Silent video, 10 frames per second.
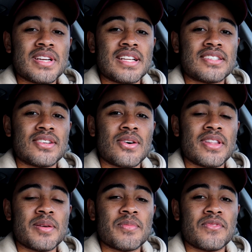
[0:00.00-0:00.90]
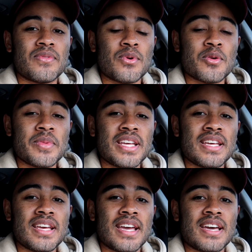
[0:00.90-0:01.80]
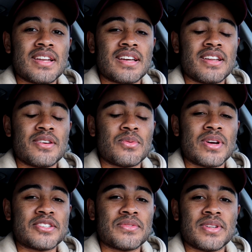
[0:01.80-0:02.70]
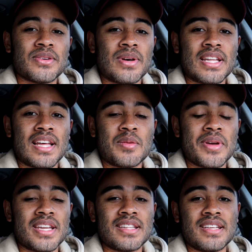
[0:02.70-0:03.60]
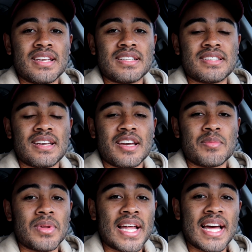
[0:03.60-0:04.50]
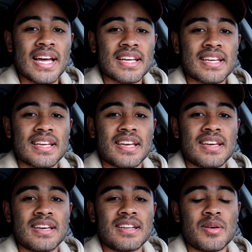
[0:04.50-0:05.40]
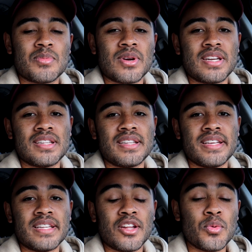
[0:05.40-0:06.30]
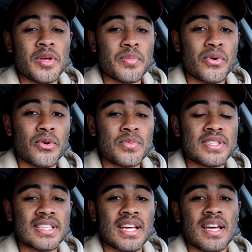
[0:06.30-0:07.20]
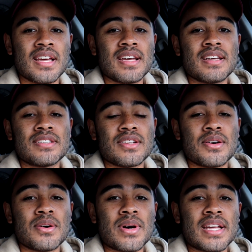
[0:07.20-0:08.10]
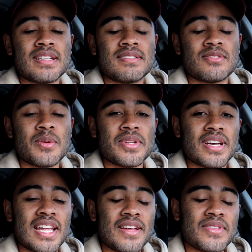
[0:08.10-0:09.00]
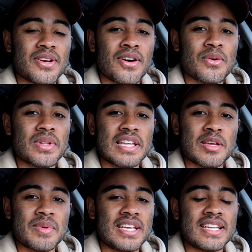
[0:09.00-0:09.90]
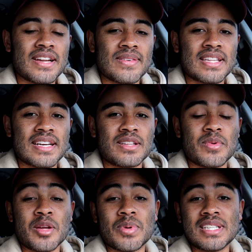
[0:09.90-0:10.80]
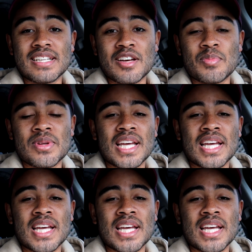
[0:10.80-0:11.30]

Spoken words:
install them for me and, retrofit the whole headlight, painted the inside black and upgraded the low beam bulbs. So I left the car with him and he did everything. And then when I picked it up,